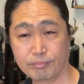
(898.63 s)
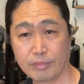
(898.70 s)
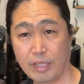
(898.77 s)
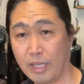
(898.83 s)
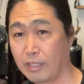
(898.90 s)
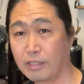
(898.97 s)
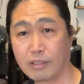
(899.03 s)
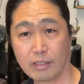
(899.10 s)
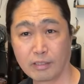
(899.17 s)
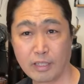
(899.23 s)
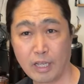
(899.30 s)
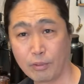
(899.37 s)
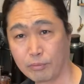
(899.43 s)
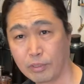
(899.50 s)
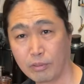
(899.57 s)
anything
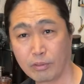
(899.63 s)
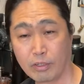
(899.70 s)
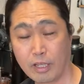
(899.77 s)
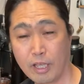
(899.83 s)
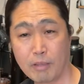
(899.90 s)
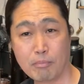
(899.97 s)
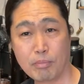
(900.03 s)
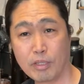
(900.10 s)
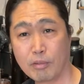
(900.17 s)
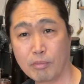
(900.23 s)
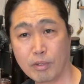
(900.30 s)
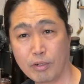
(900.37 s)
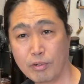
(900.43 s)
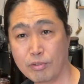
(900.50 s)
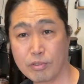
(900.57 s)
out there. Okay? MP
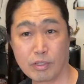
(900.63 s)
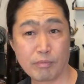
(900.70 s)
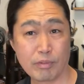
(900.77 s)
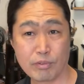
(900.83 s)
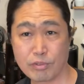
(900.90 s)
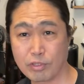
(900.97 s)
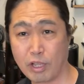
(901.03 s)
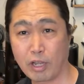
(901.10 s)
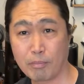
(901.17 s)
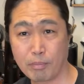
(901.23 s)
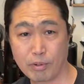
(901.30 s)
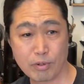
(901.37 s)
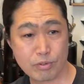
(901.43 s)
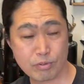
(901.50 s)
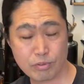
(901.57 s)
burrs, even stock
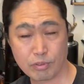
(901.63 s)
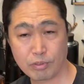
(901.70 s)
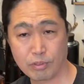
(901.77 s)
burrs.